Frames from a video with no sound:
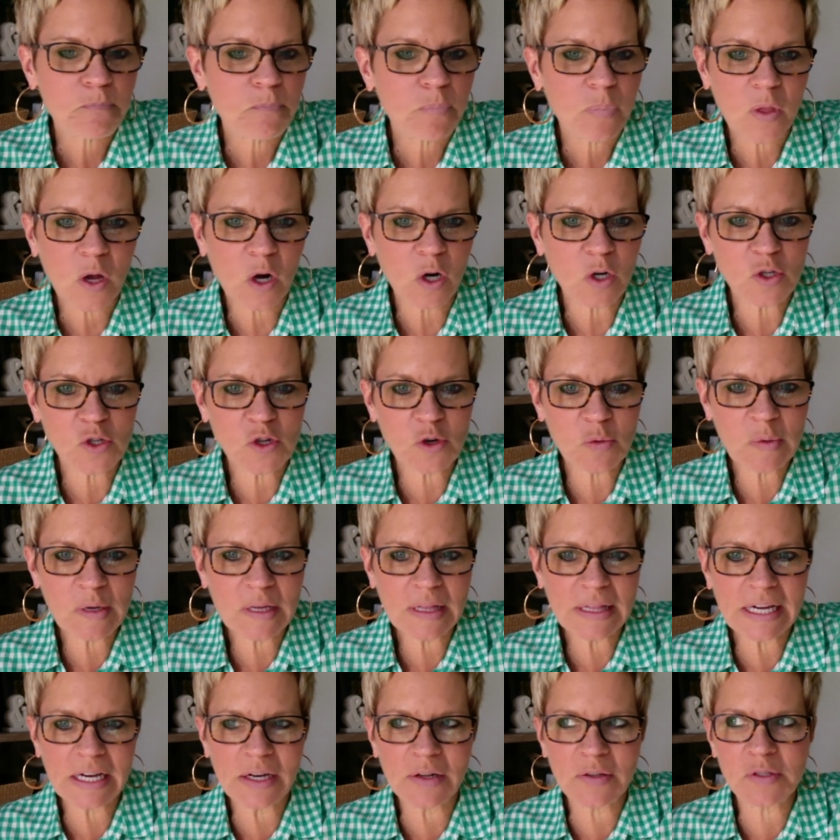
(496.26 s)
Dark, stormy
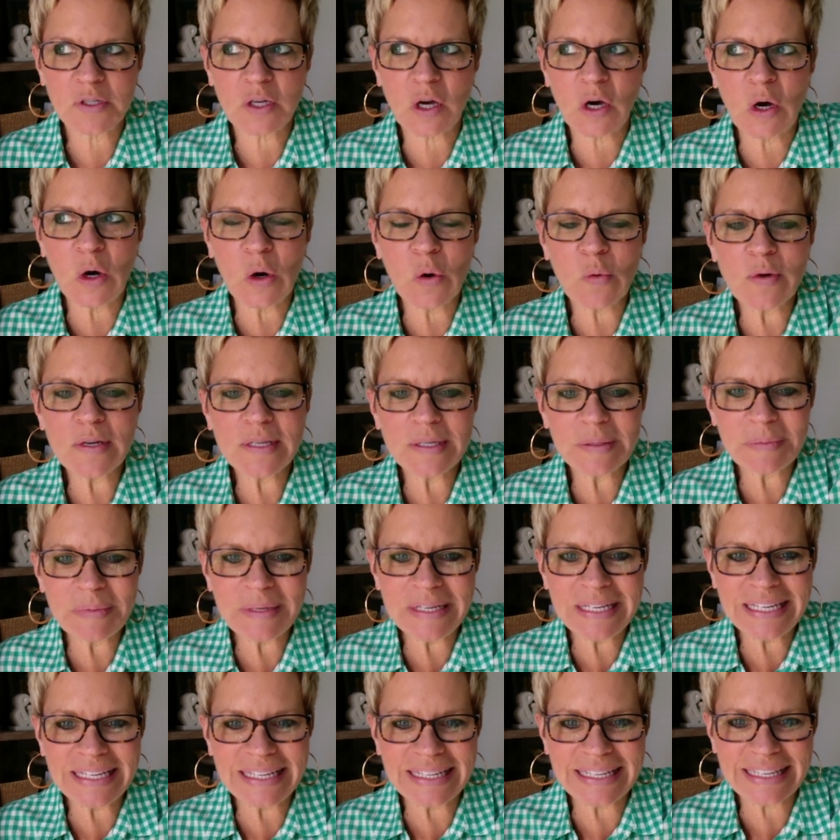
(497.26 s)
clouds always
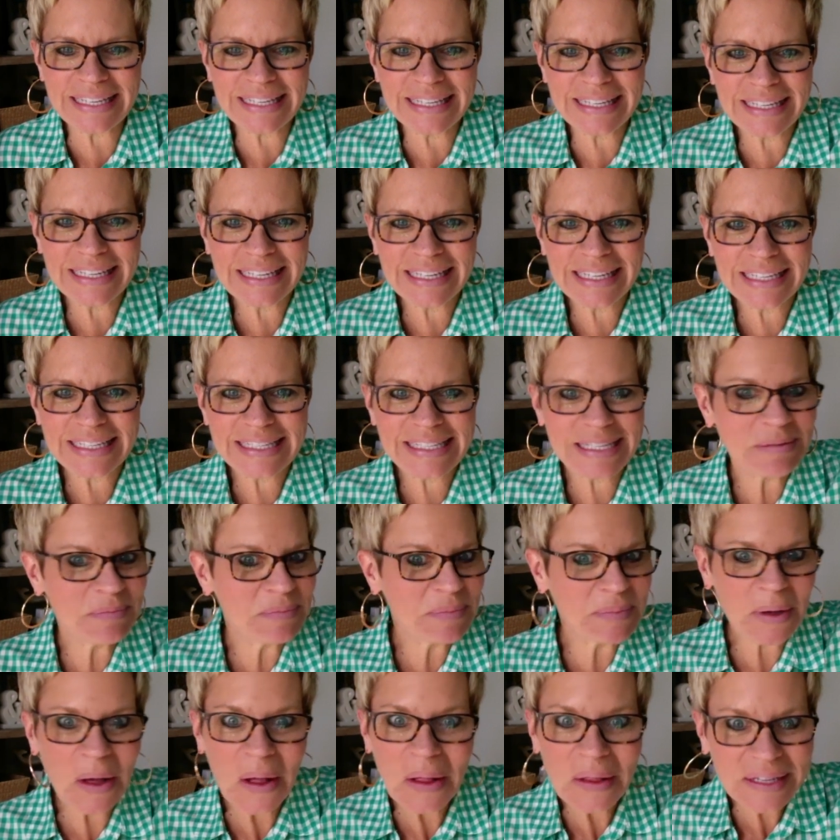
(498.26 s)
mean,
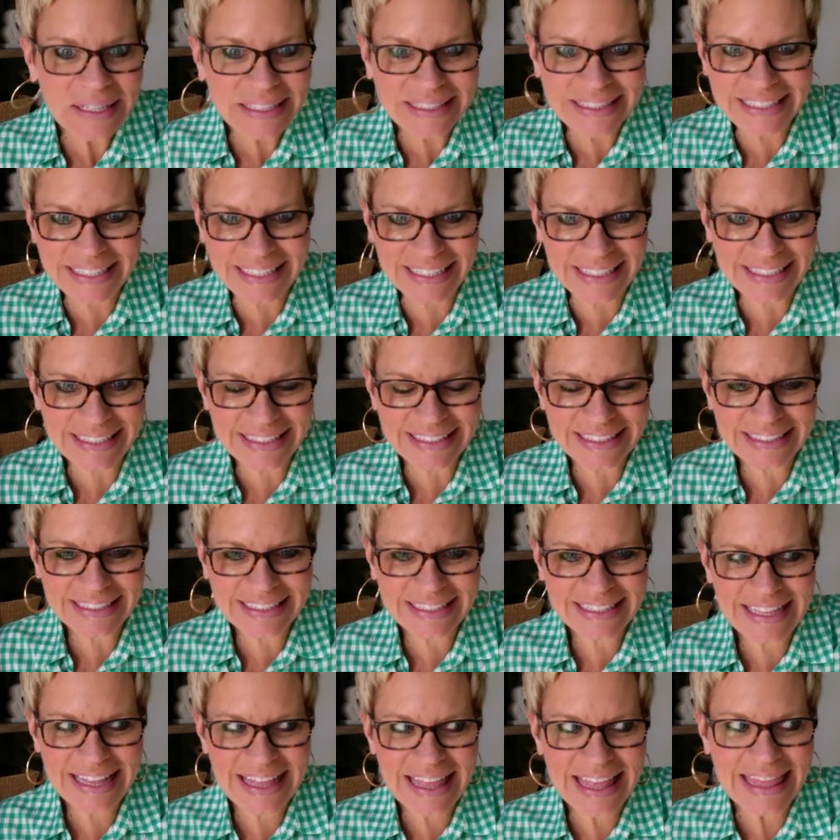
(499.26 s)
symbolically,
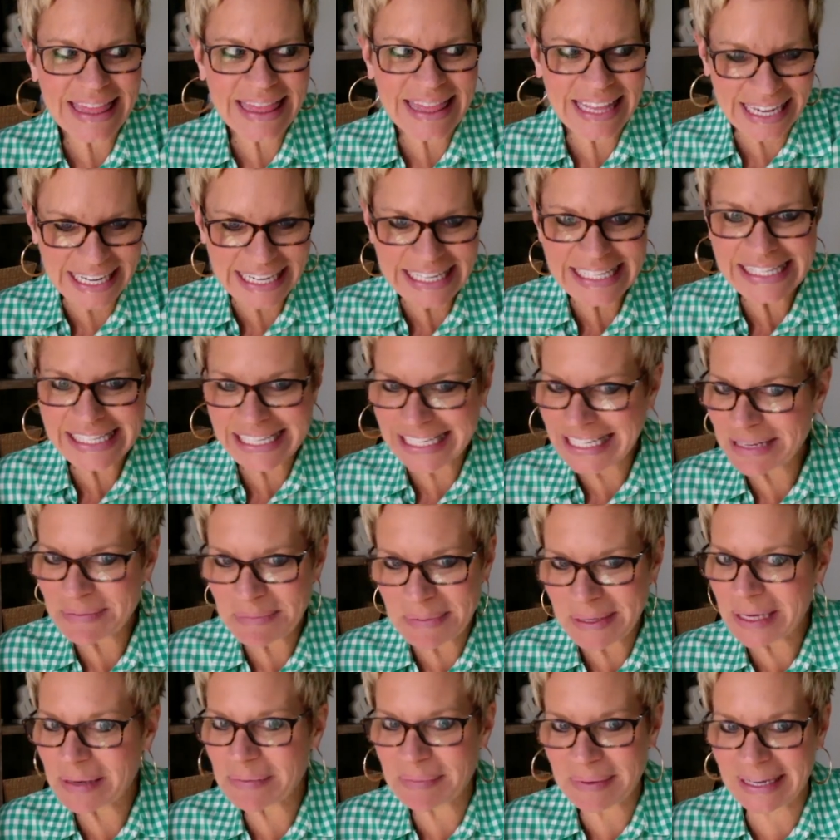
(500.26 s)
that it's going to
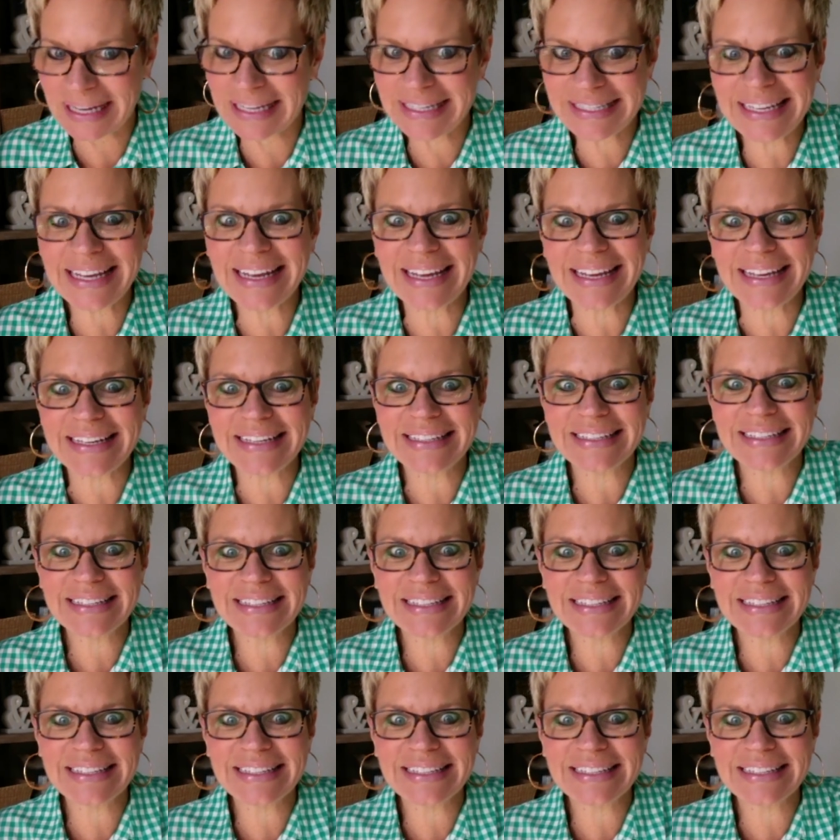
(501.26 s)
be a bad day.